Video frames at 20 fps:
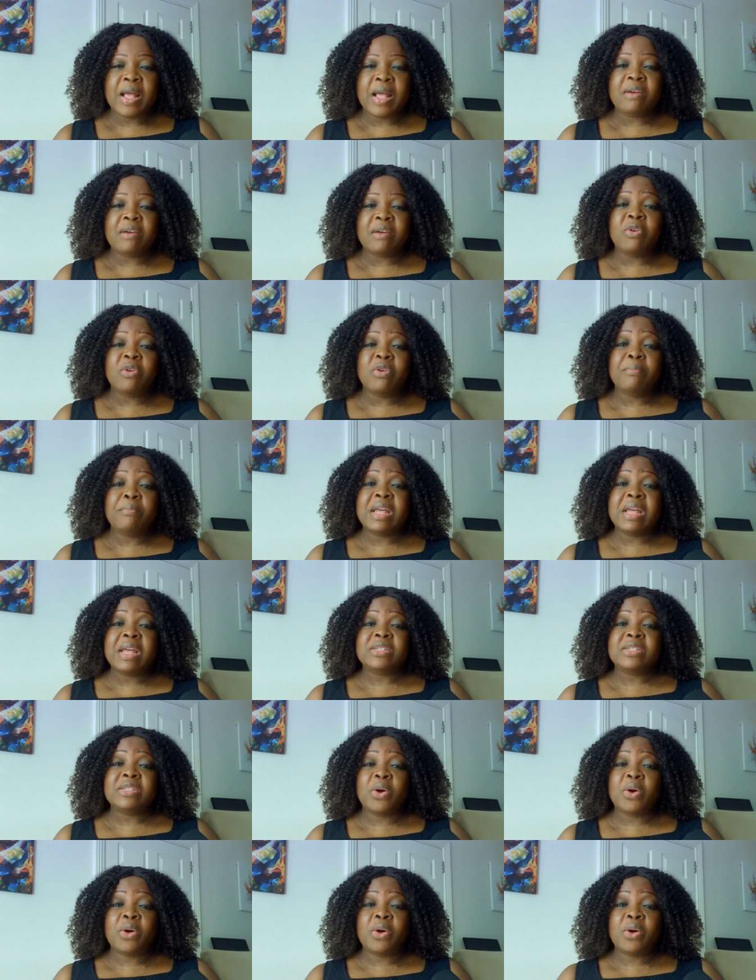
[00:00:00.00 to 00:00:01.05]
Have you
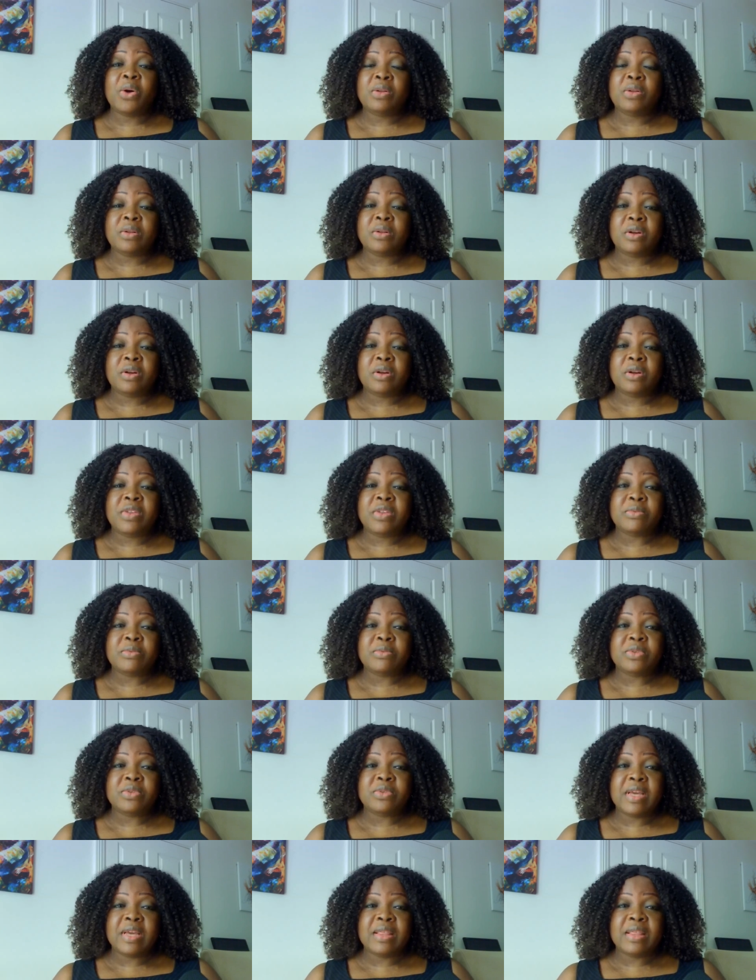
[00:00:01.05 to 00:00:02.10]
merged all of them
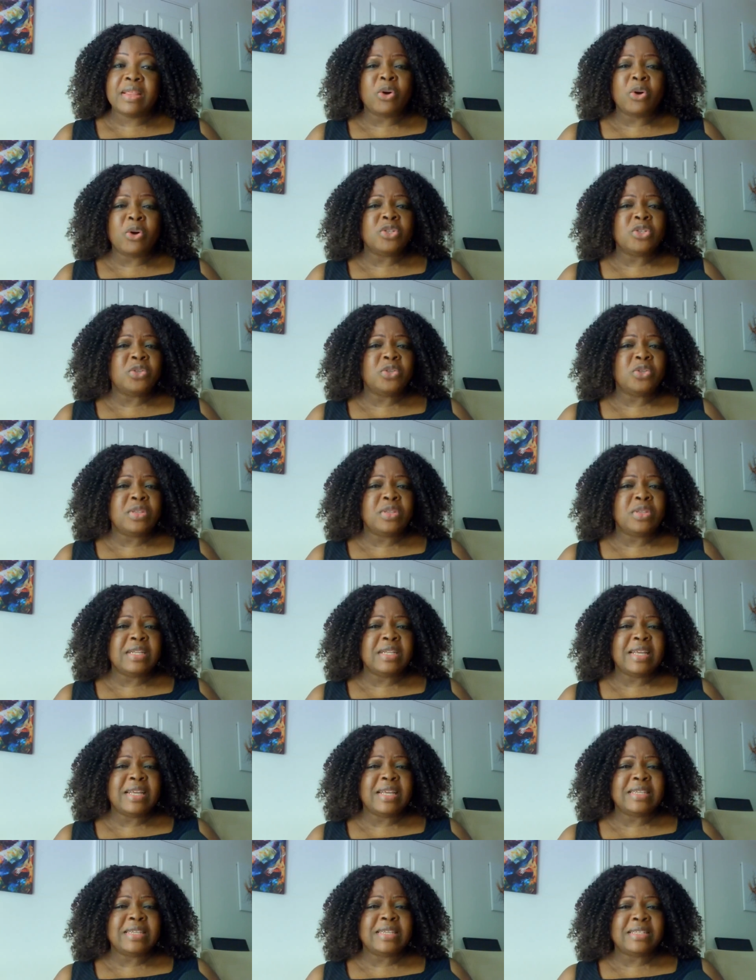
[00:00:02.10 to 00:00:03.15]
together, or do you
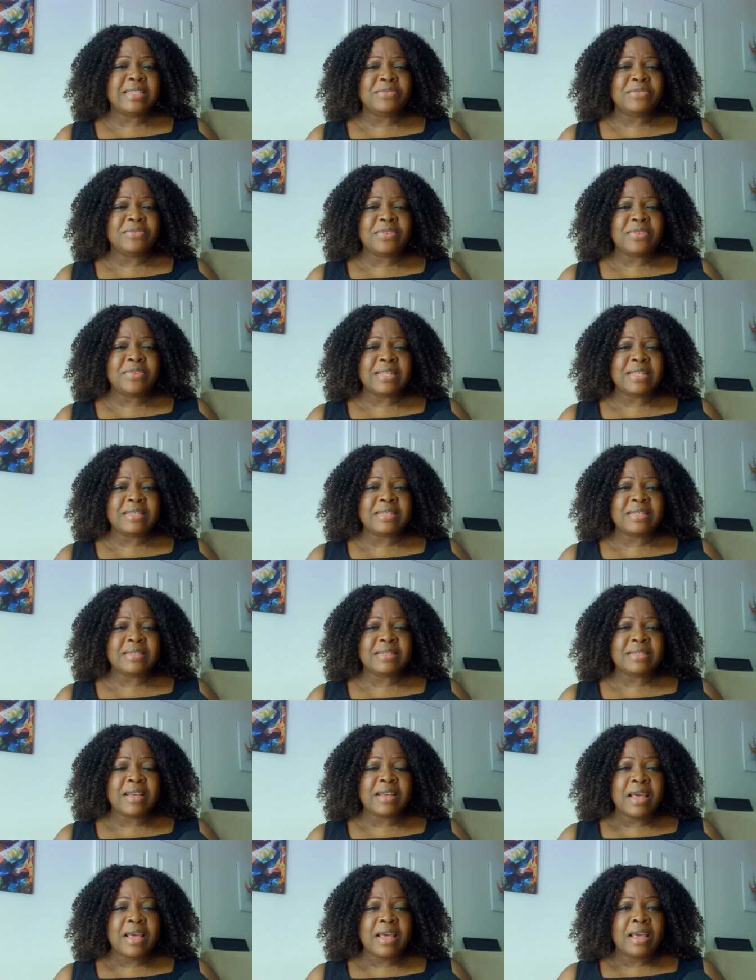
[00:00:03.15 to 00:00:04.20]
think there's a
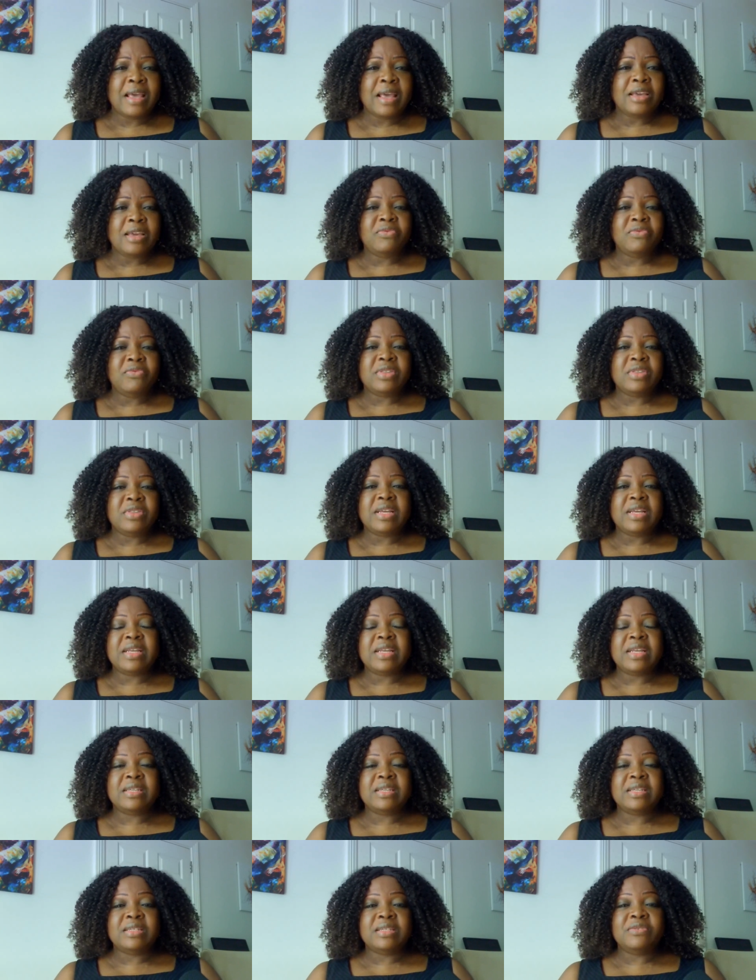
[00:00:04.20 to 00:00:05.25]
difference? If you think
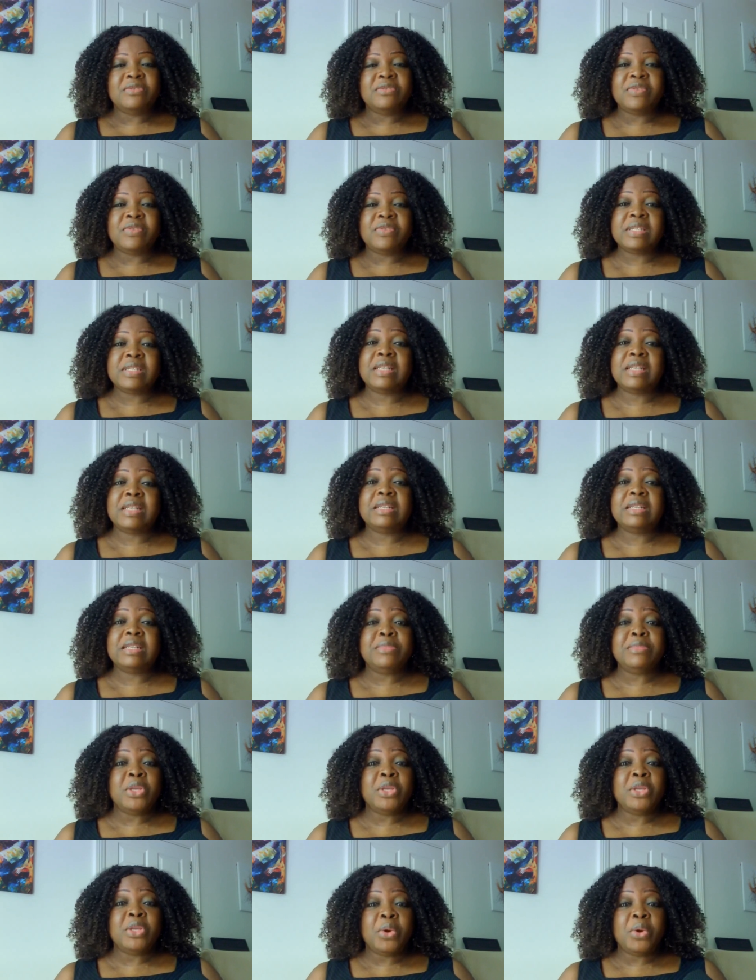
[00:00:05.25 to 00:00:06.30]
there's a difference, let
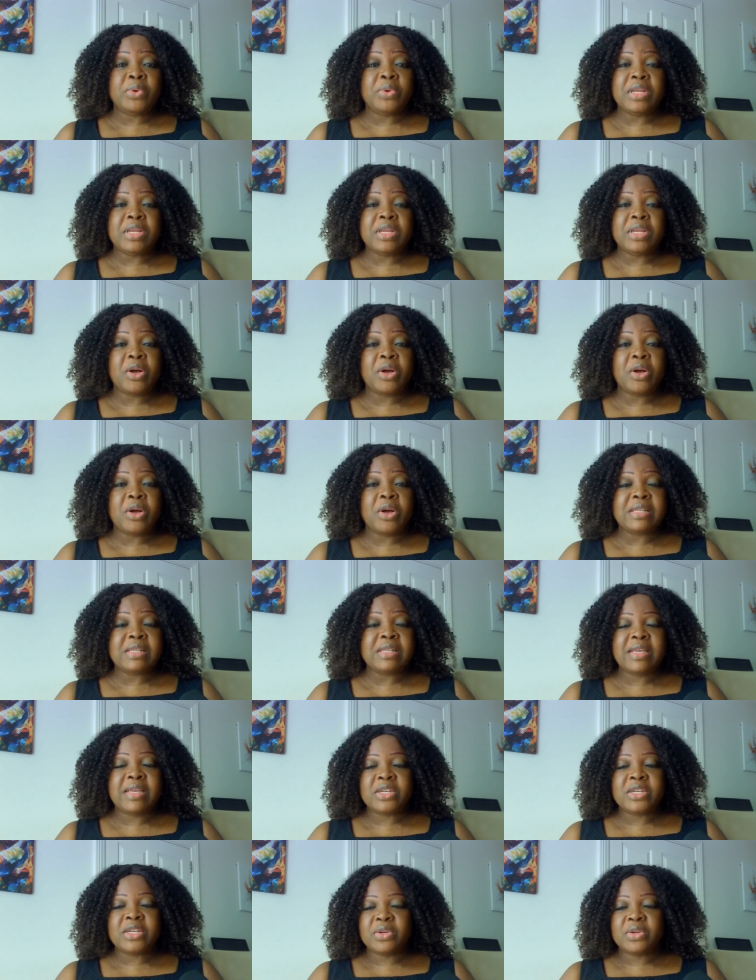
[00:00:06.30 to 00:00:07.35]
me know in the comment
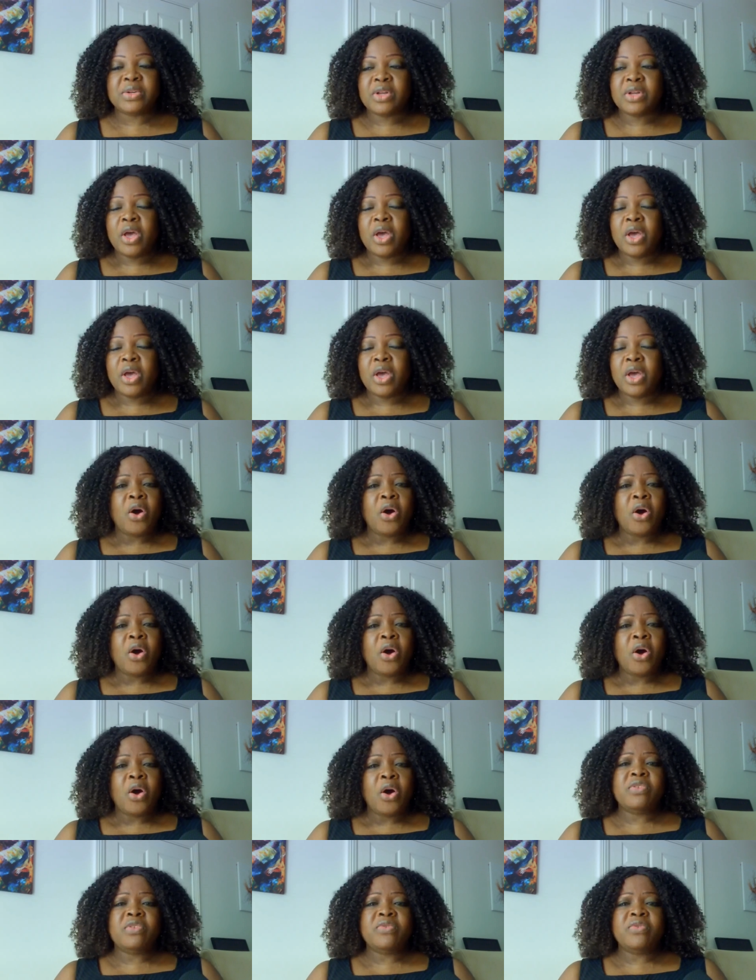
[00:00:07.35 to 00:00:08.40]
section.
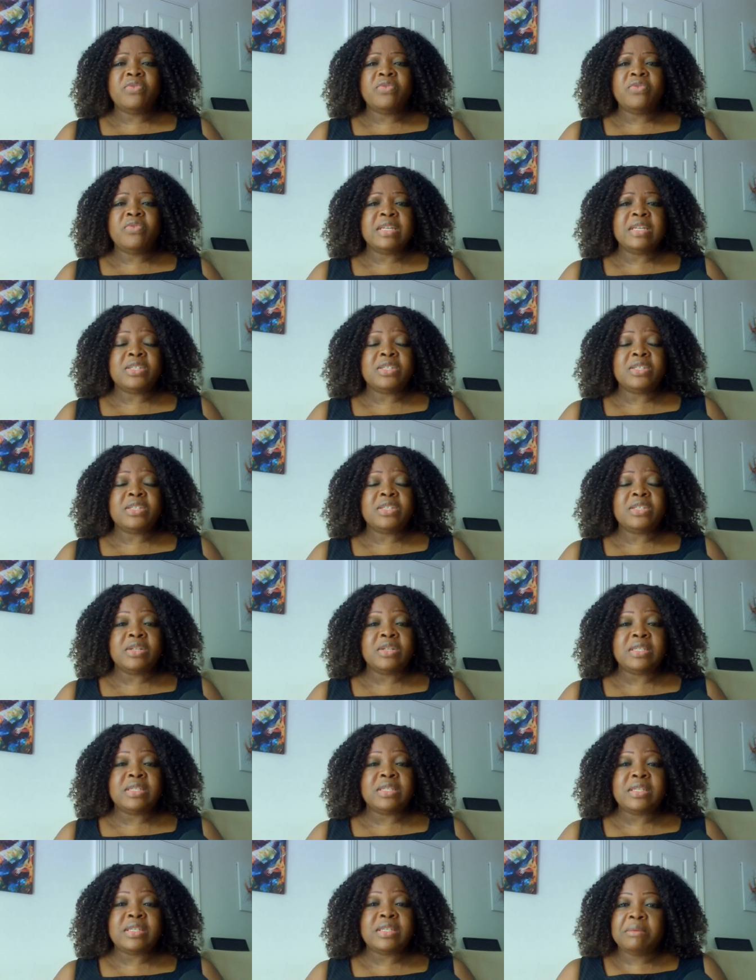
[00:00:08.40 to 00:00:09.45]
Or if you feel it's all
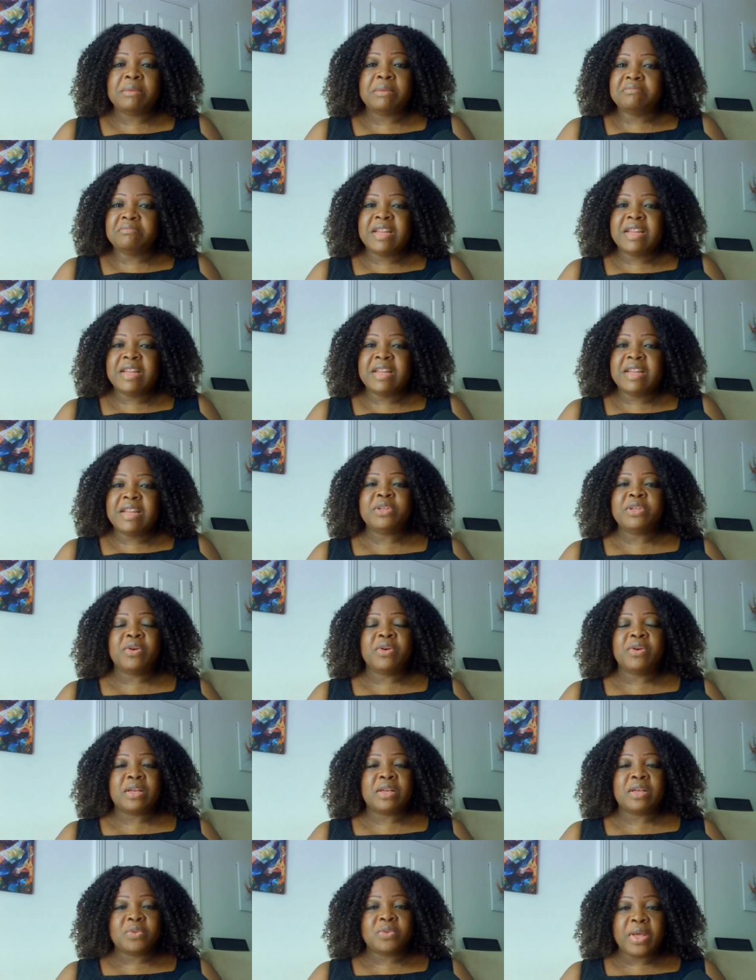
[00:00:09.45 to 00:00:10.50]
the same, let me
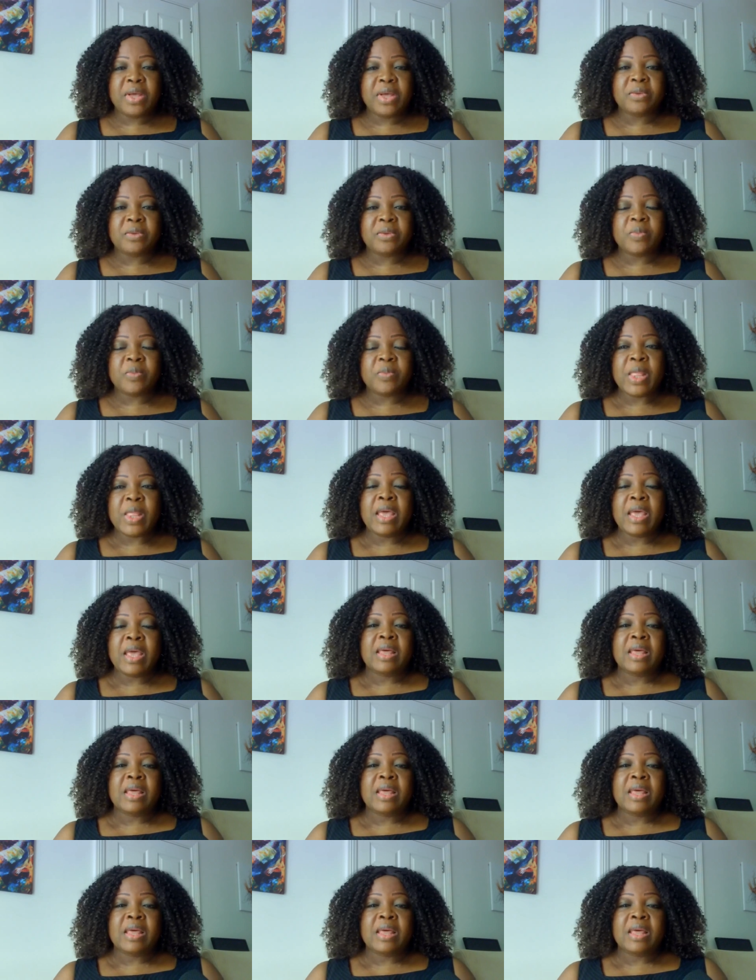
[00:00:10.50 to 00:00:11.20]
know as well.